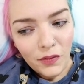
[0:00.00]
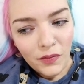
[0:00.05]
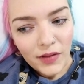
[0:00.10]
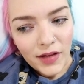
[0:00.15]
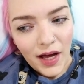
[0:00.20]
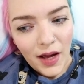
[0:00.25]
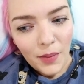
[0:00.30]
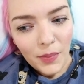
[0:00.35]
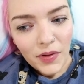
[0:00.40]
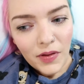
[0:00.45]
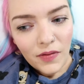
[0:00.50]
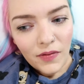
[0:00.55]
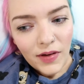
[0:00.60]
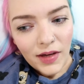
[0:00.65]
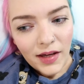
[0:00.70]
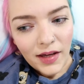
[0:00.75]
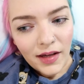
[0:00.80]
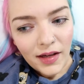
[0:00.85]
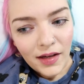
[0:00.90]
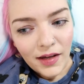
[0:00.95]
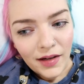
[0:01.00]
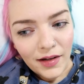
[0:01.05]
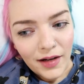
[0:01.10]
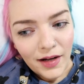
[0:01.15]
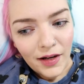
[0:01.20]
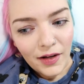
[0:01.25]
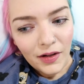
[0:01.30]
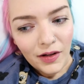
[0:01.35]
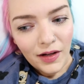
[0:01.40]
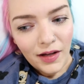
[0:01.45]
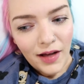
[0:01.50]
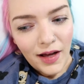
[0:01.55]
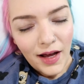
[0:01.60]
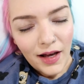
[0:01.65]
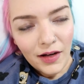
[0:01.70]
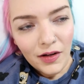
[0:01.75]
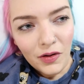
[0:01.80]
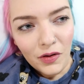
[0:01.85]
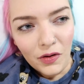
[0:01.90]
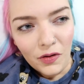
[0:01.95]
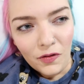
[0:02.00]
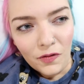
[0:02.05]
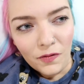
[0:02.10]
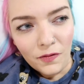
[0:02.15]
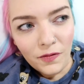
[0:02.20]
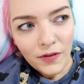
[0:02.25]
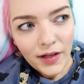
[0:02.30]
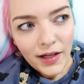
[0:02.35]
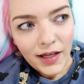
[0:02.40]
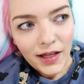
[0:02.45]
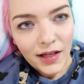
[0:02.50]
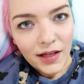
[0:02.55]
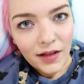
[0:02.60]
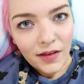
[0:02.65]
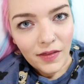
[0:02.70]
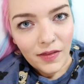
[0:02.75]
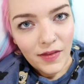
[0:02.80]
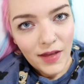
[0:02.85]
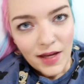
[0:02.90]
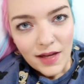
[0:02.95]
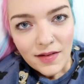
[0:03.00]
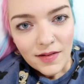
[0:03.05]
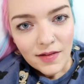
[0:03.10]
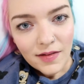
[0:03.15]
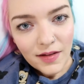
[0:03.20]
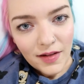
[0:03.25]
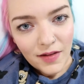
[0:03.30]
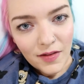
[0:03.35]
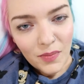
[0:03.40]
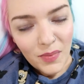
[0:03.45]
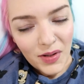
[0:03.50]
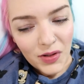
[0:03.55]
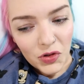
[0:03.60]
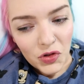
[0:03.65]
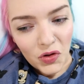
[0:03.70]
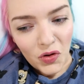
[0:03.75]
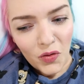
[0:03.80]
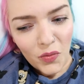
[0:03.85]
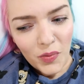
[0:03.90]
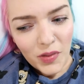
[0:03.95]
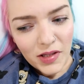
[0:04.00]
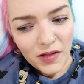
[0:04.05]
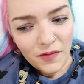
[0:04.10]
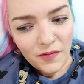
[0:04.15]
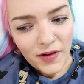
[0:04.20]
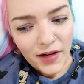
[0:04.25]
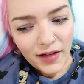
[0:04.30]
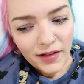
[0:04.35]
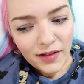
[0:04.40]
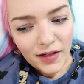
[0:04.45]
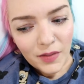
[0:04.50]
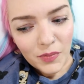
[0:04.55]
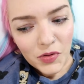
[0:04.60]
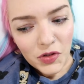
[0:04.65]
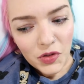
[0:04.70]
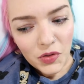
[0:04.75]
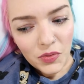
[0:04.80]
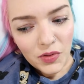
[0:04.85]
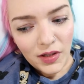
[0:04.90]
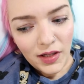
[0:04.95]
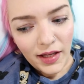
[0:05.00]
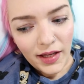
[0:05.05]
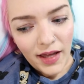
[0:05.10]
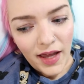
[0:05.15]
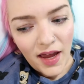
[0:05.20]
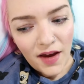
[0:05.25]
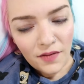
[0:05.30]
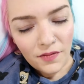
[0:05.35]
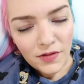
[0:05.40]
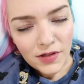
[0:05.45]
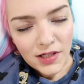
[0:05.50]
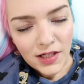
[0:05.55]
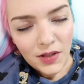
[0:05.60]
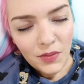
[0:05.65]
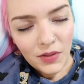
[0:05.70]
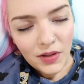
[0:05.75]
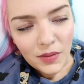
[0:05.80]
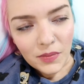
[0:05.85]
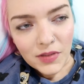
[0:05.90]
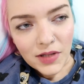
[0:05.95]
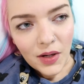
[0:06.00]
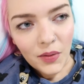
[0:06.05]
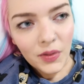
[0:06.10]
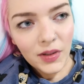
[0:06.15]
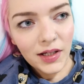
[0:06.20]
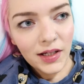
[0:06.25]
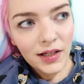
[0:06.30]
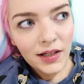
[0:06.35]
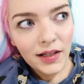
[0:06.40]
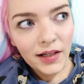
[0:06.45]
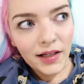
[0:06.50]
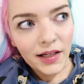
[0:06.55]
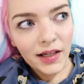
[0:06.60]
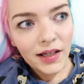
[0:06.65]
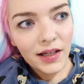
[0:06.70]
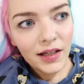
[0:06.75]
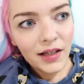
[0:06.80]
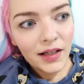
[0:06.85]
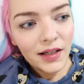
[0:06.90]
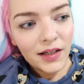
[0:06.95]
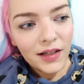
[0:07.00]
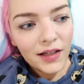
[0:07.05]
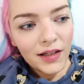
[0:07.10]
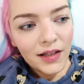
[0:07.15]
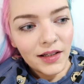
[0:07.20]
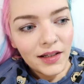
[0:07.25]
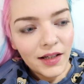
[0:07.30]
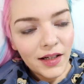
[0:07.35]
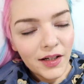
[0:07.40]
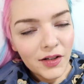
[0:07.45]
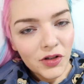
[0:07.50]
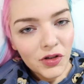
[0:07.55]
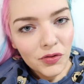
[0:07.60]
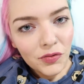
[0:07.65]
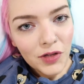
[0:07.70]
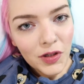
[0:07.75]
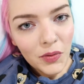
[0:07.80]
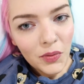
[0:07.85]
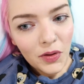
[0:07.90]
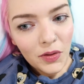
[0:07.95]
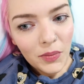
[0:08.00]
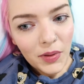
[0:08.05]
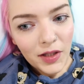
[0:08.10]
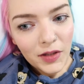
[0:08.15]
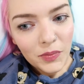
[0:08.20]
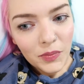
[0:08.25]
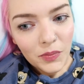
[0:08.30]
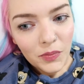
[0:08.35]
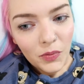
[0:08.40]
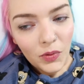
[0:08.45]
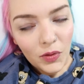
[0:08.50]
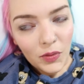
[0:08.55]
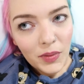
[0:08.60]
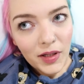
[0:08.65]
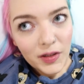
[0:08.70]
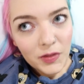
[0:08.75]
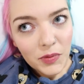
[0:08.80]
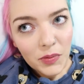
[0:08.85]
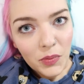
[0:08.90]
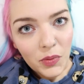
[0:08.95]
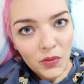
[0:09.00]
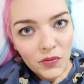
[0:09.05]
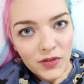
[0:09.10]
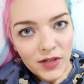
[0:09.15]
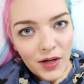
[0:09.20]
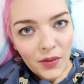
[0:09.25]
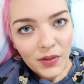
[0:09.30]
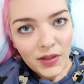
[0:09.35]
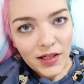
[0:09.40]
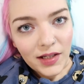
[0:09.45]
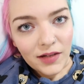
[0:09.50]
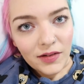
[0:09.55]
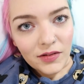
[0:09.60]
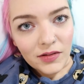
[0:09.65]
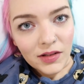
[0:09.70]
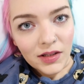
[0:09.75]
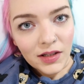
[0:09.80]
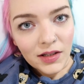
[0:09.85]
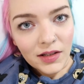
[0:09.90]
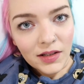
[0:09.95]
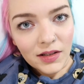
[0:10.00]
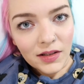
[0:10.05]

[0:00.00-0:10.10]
love the atmosphere, and I love, like, this is my job, and the fact that I'm doing it like every day when I'm down here, like, it just really makes me move down here. And